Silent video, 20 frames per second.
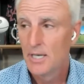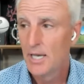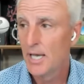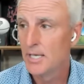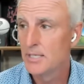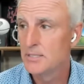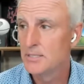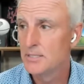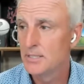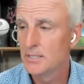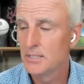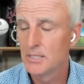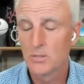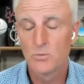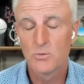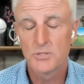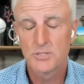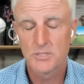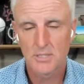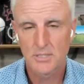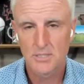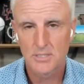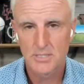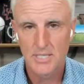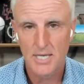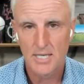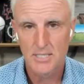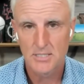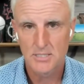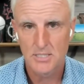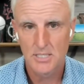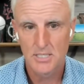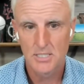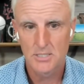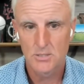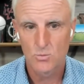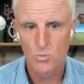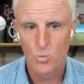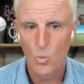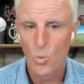and dealing with success
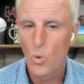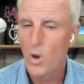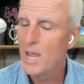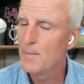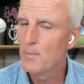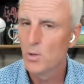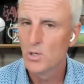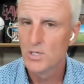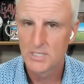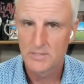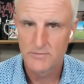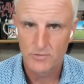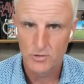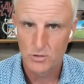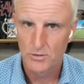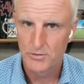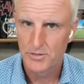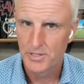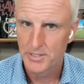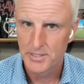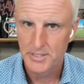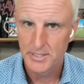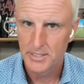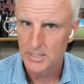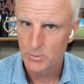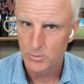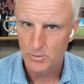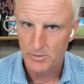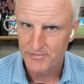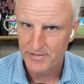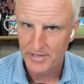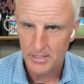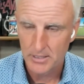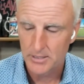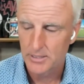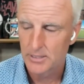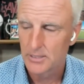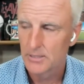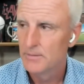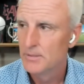is way more difficult than dealing with
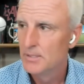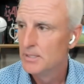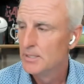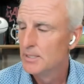failure.